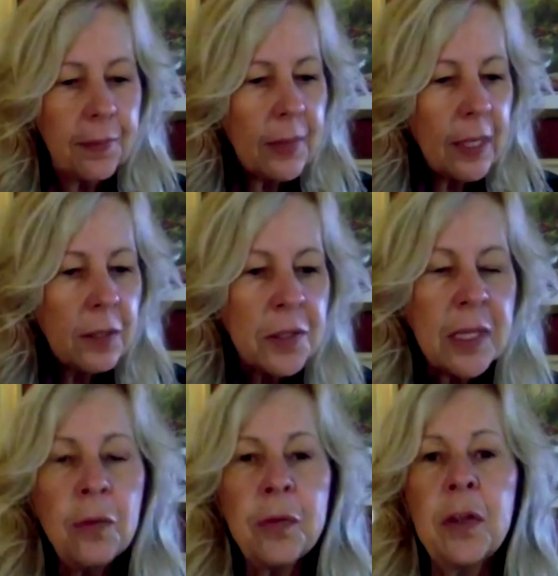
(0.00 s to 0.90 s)

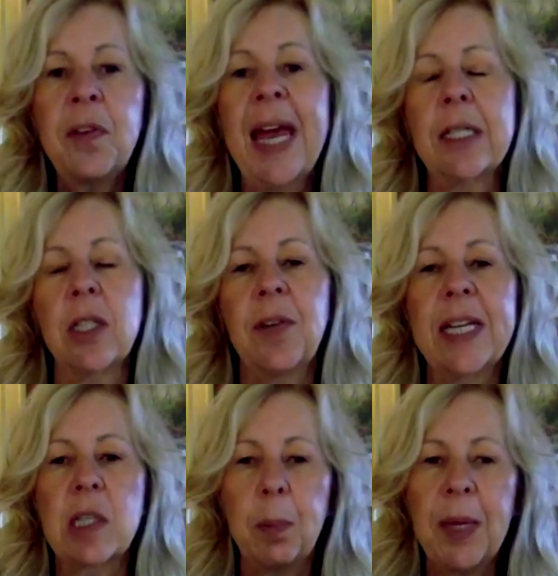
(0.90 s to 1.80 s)
self reflective,
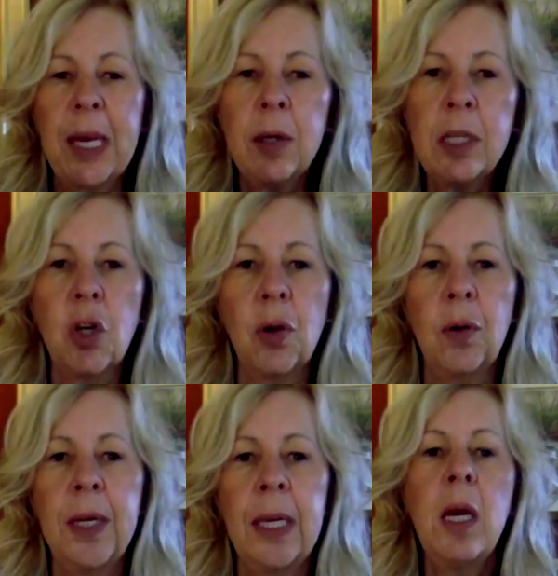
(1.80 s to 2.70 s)
let's be on a
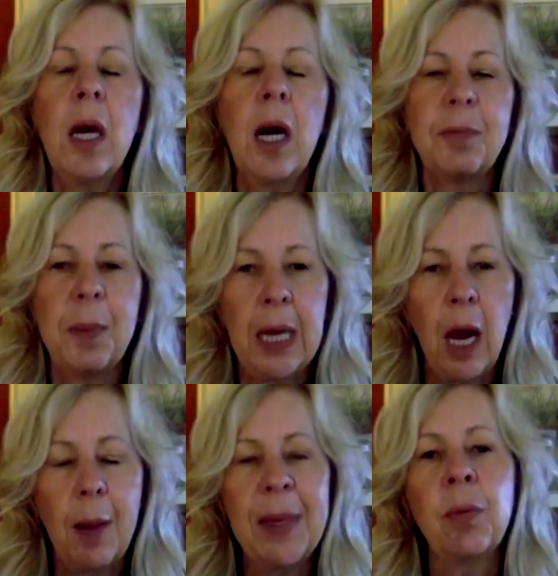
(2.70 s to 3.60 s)
journey of
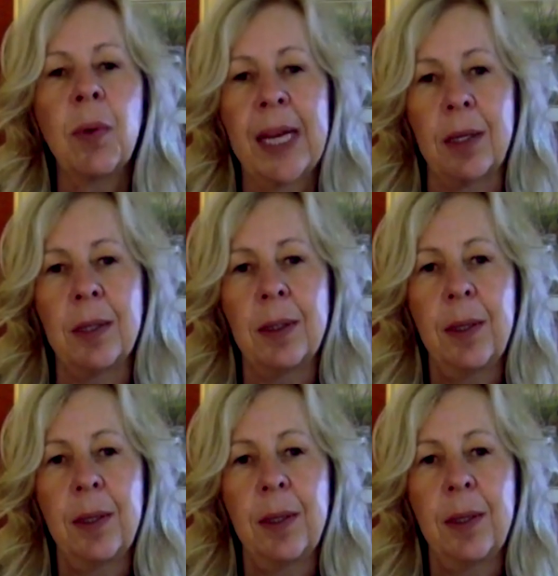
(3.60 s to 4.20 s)
becoming real.